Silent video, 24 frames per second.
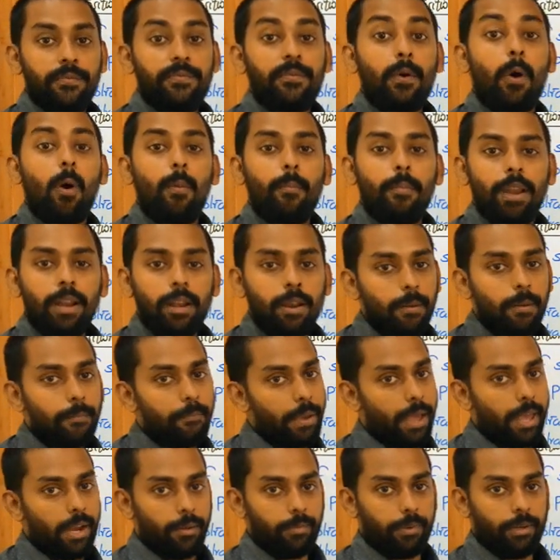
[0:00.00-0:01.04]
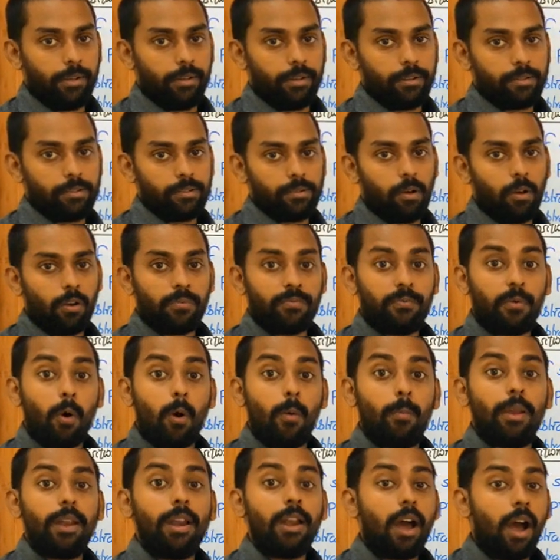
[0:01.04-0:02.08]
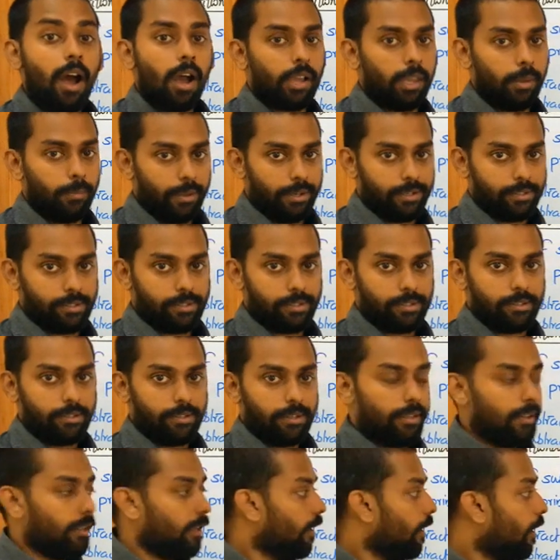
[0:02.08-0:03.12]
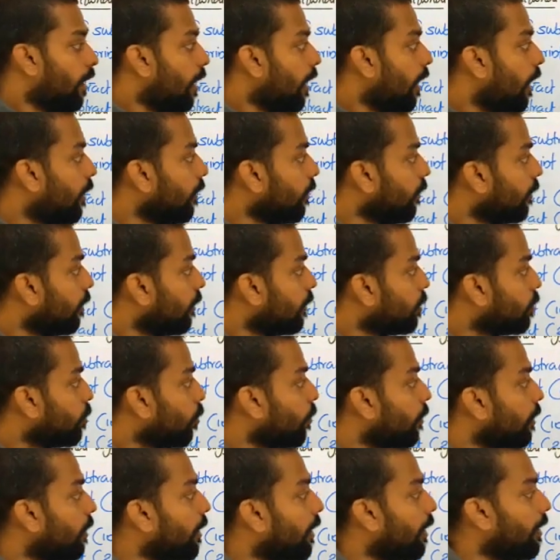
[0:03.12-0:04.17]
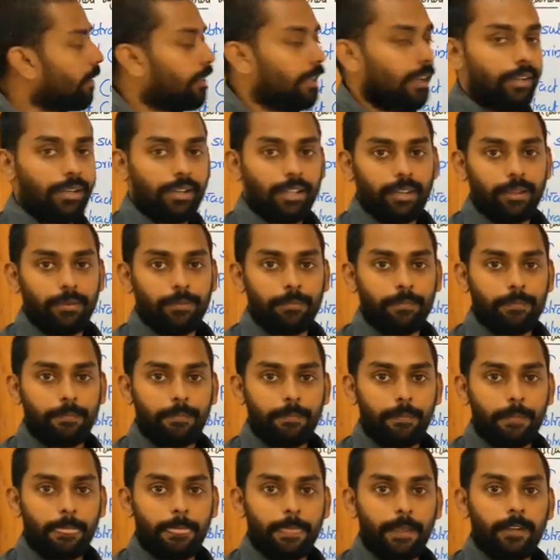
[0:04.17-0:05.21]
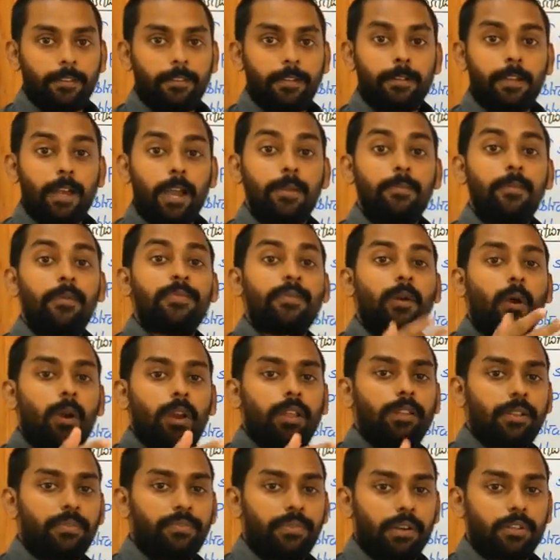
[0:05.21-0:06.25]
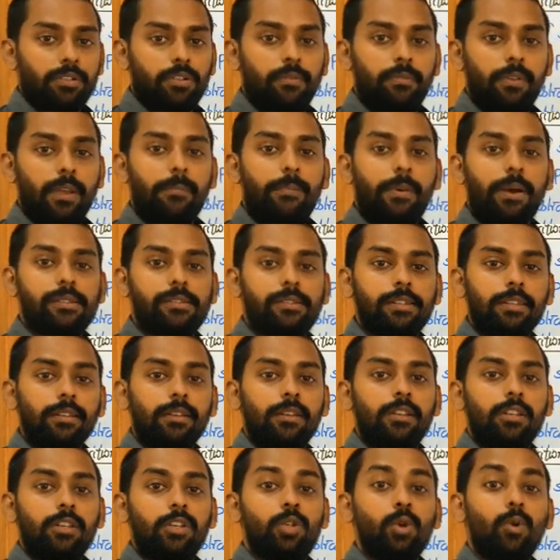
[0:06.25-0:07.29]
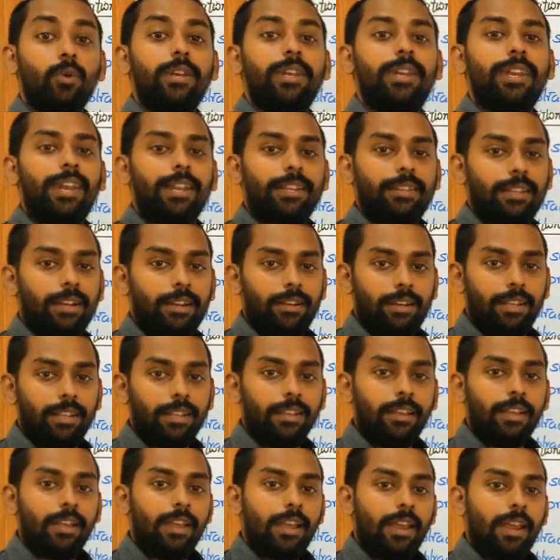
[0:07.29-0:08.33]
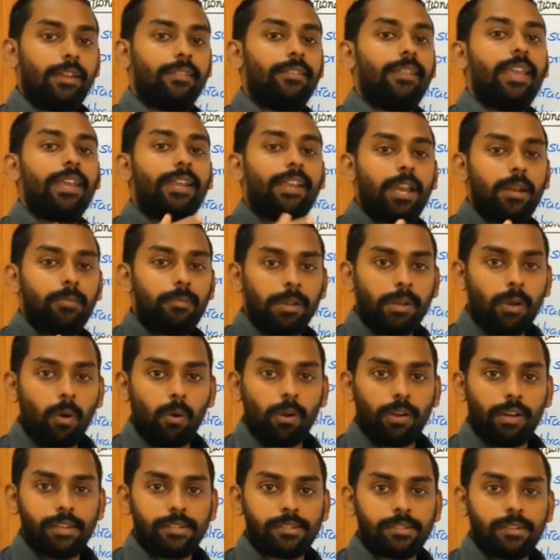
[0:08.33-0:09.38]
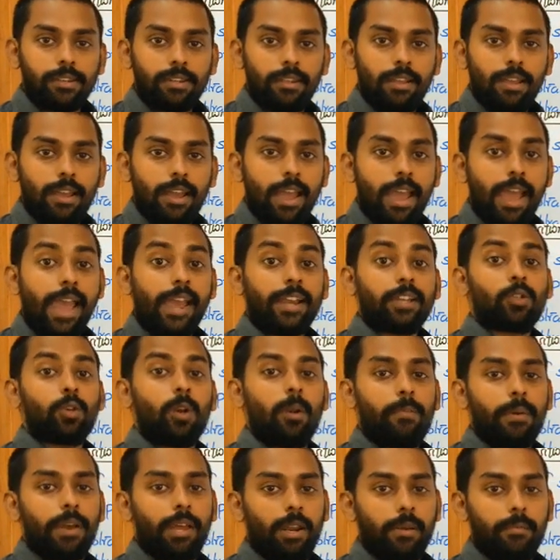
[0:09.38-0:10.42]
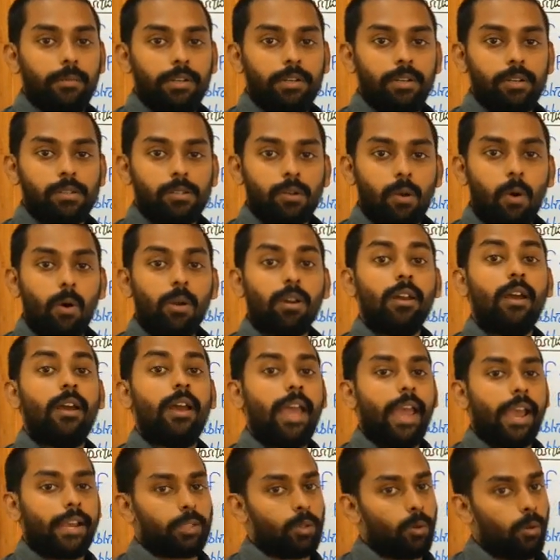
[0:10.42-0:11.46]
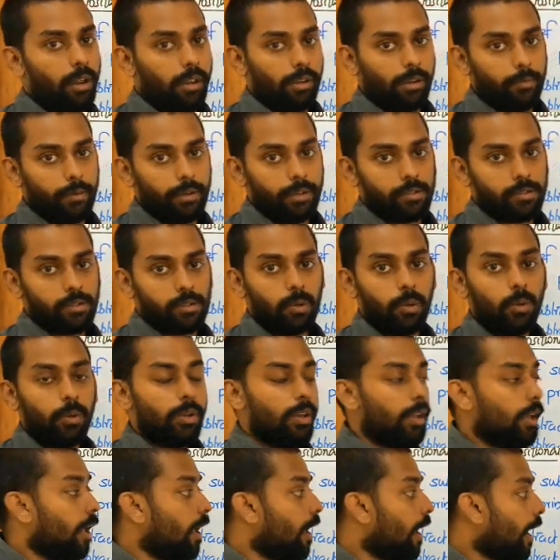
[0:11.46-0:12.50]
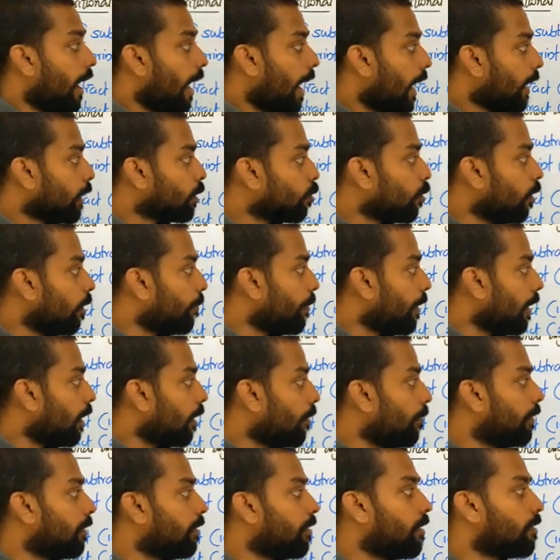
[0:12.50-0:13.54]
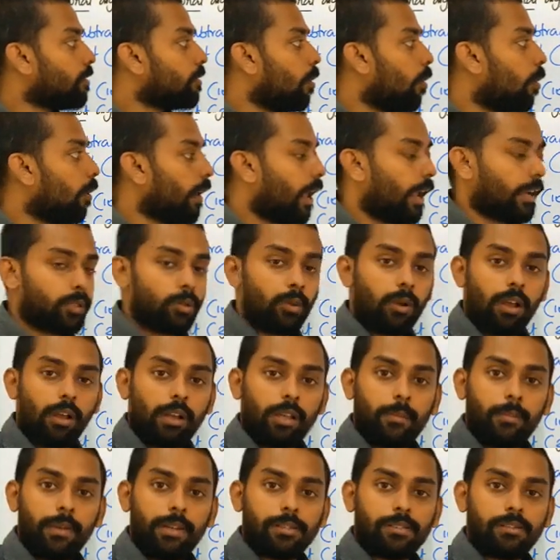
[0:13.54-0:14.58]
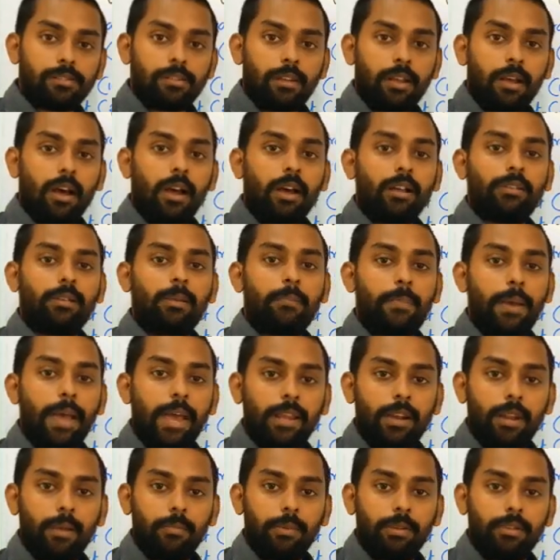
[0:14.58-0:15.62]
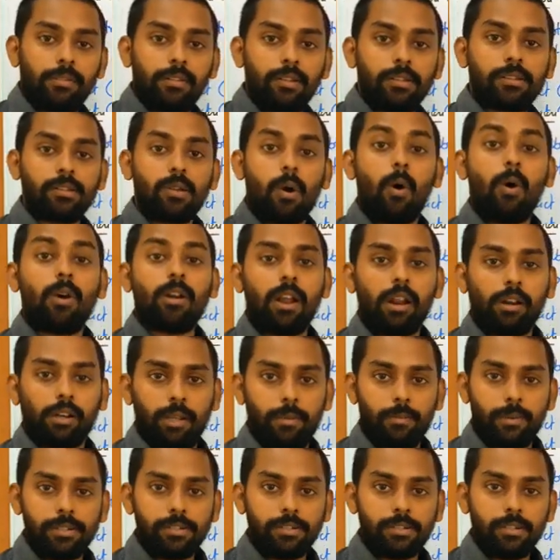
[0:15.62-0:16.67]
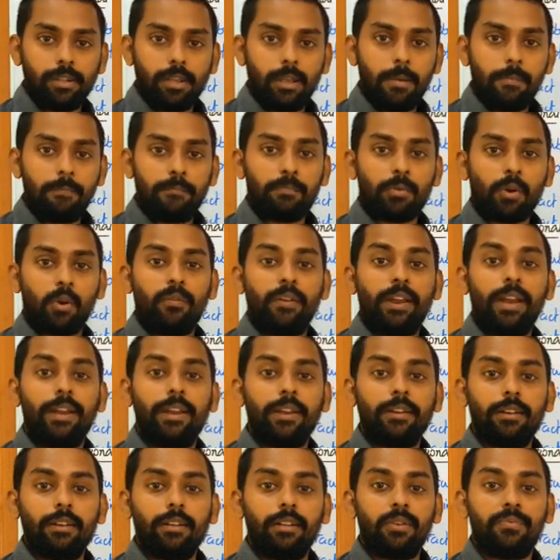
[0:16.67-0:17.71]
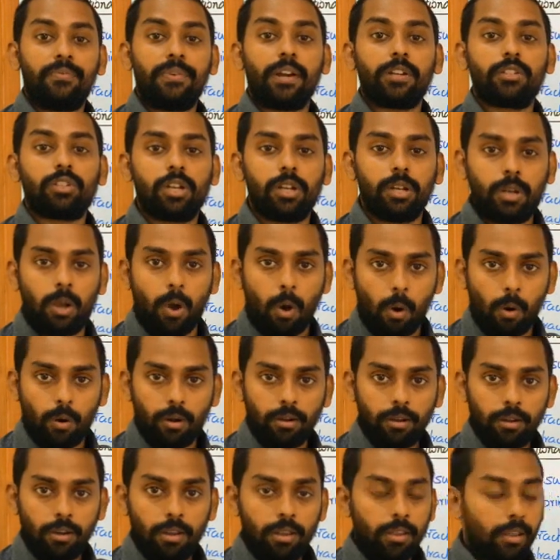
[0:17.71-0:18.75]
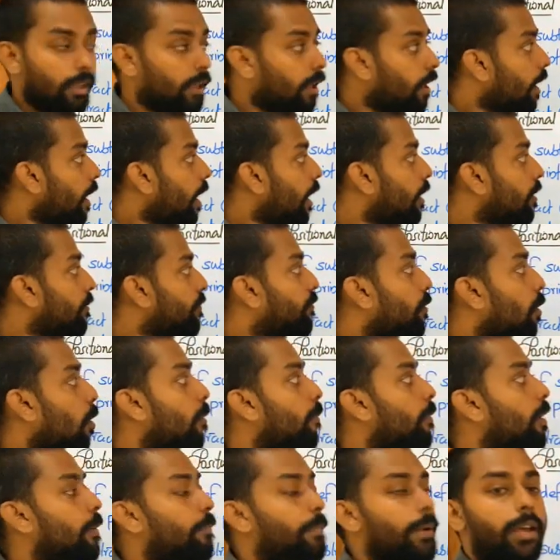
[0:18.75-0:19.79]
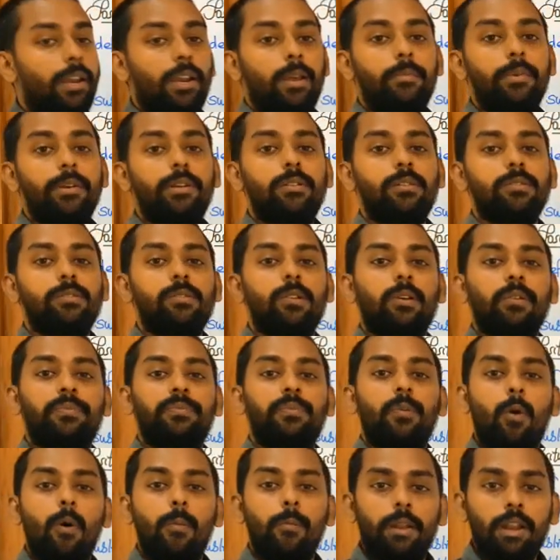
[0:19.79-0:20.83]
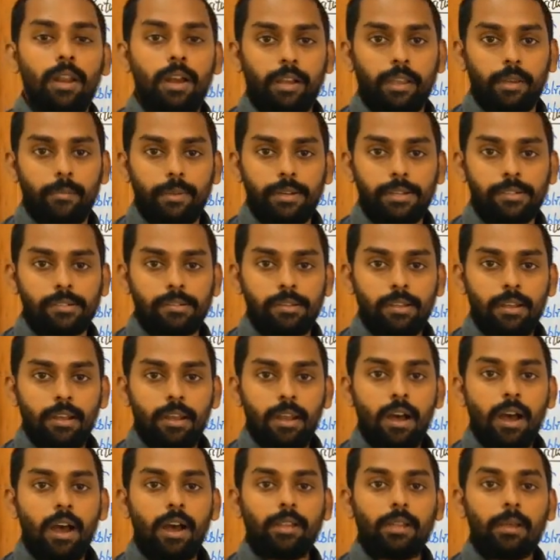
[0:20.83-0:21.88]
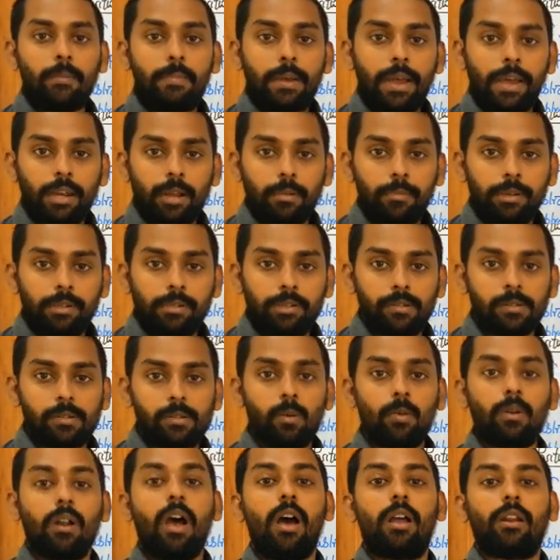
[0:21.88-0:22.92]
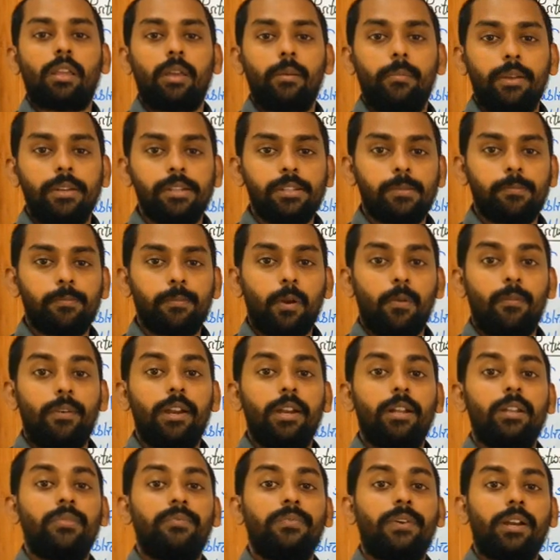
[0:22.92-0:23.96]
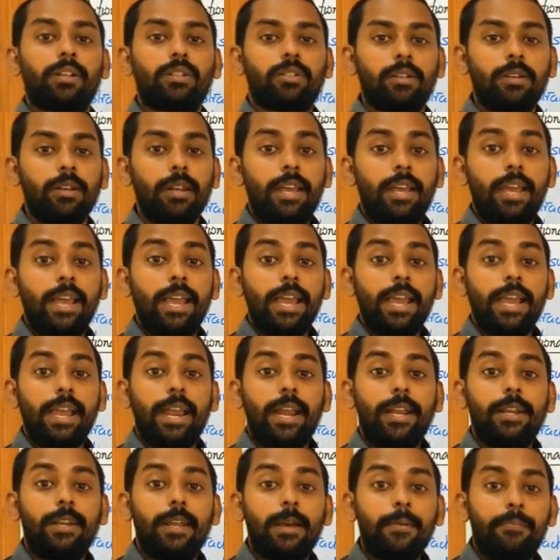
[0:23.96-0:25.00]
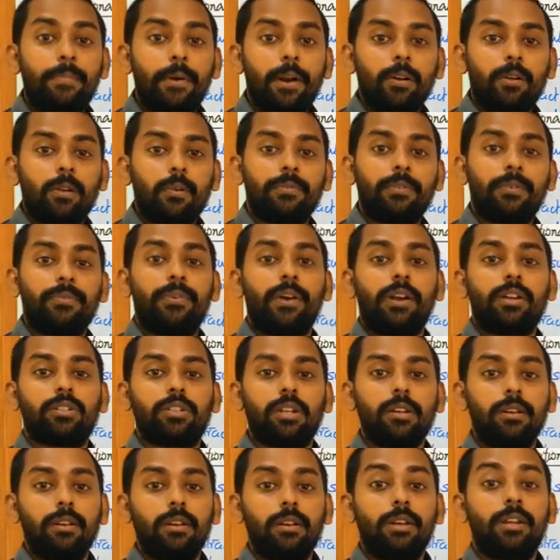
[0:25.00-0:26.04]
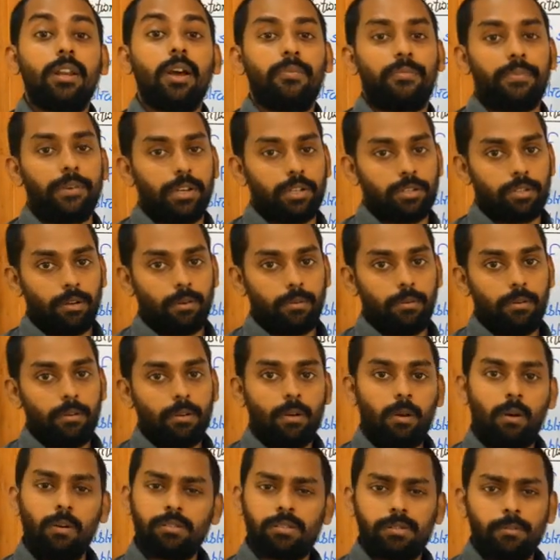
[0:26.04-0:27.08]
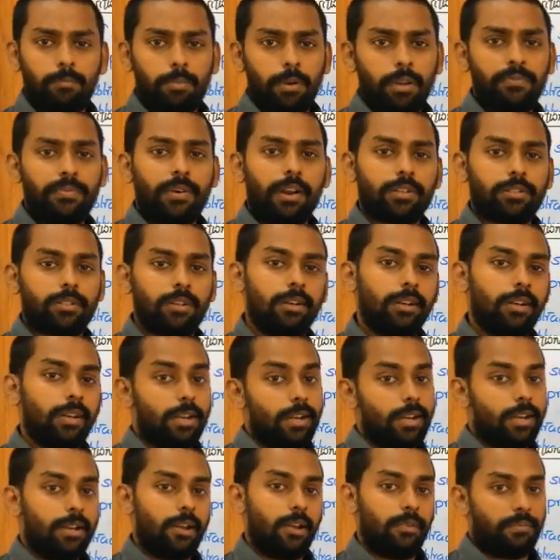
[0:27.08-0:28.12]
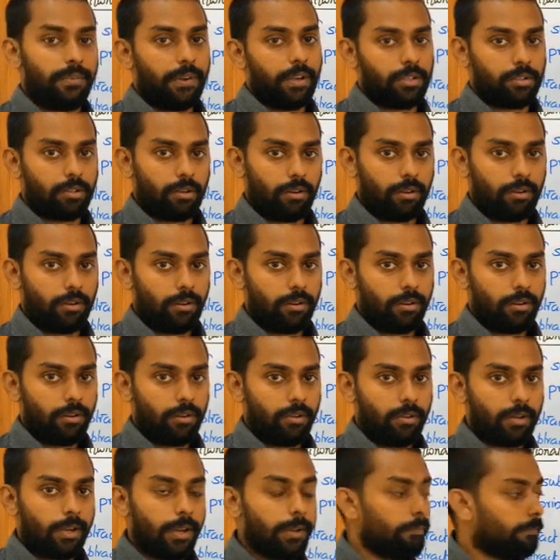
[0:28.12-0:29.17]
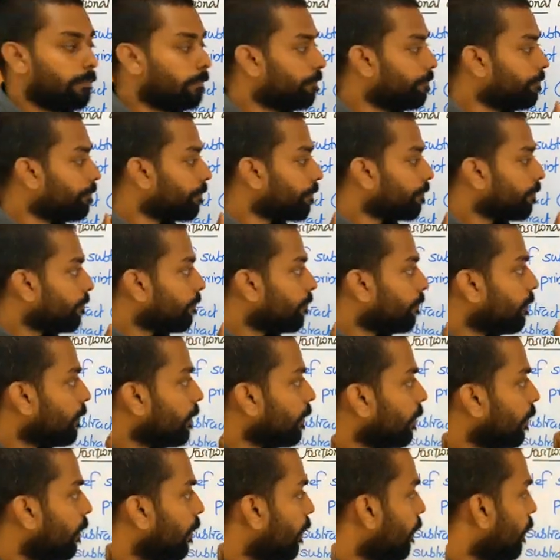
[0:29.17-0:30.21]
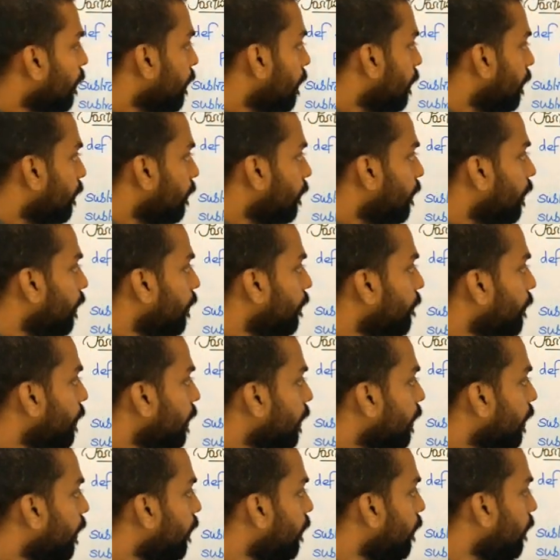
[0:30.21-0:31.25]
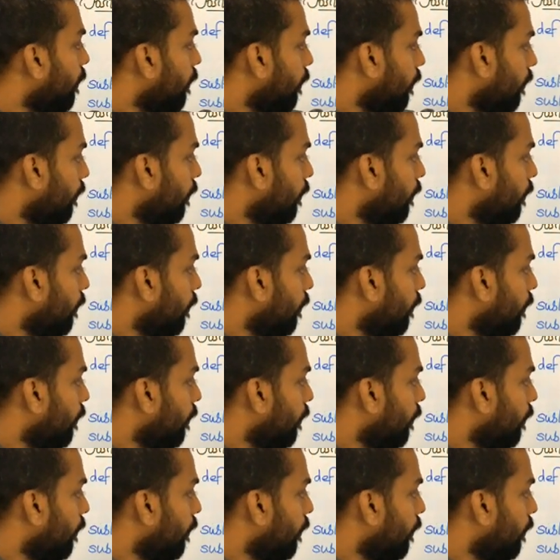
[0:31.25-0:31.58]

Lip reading: formal parameters or formal arguments. And 20 and 30, at the time of calling the function we are passing 20 and 30, and they can be called as actual parameters or actual arguments. So actual parameters or actual arguments are the parameters or arguments provided in the function call, and formal parameters or formal arguments are the parameters or arguments provided in the function header part of the function definition, or simply function definition. Okay, then we can